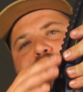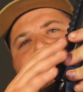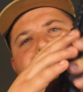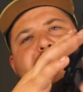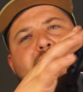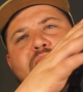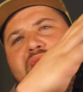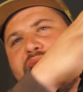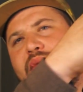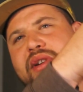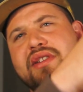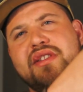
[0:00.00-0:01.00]
But for
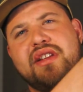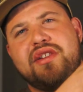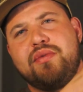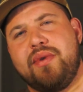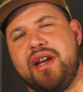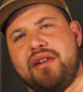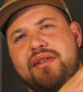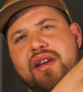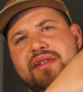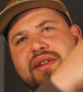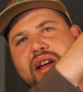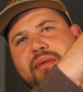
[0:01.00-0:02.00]
whatever reason, this rail
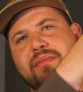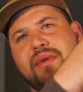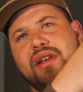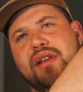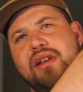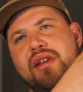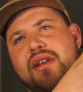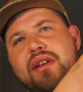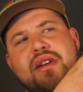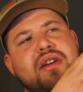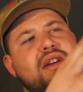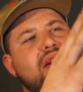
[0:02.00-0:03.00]
does help me
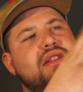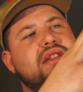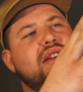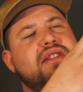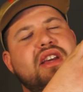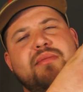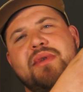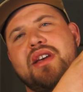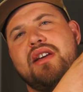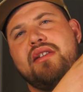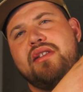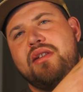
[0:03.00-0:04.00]

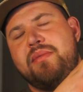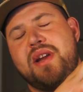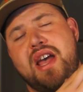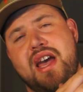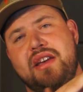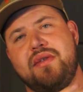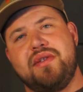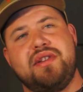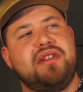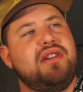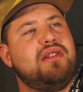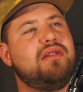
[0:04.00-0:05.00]
get a little bit of
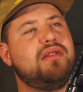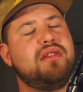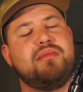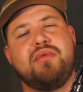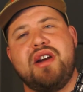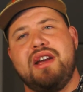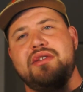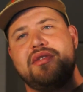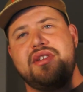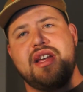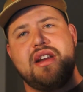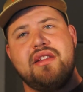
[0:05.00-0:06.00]
accuracy, a little more
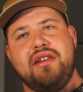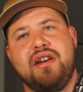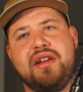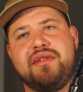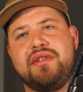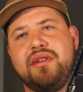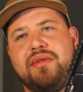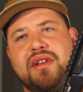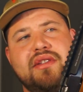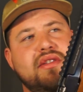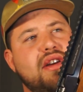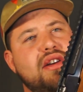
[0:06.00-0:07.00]
accuracy out of the gun. So
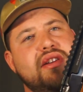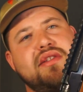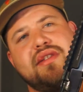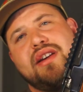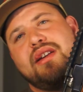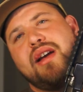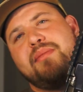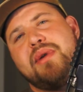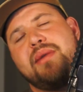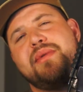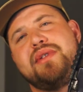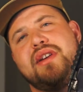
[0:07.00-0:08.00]
this gun is, like, I'd
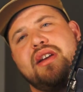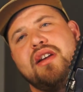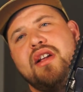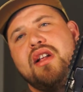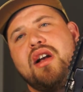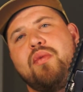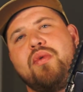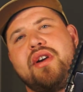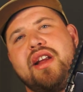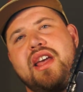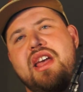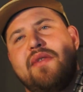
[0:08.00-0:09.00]
probably say a
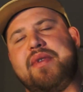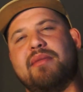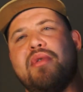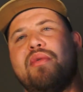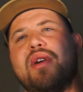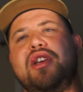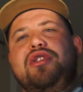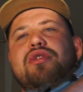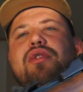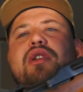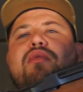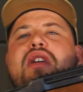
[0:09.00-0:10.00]
1.5 MOA
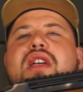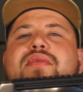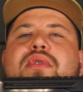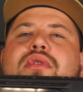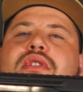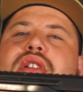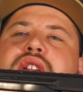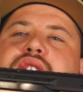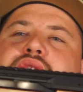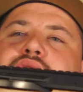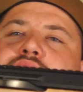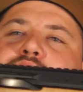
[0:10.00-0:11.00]
shooting rifle
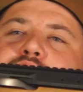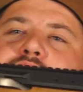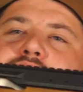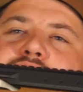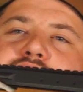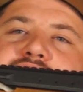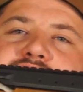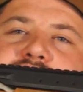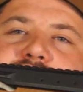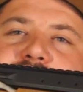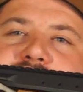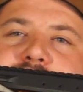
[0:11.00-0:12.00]
with these
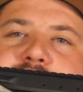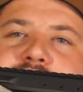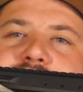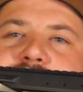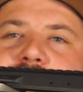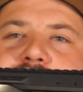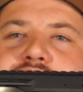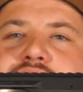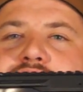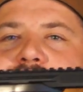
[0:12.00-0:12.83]
accessories on it.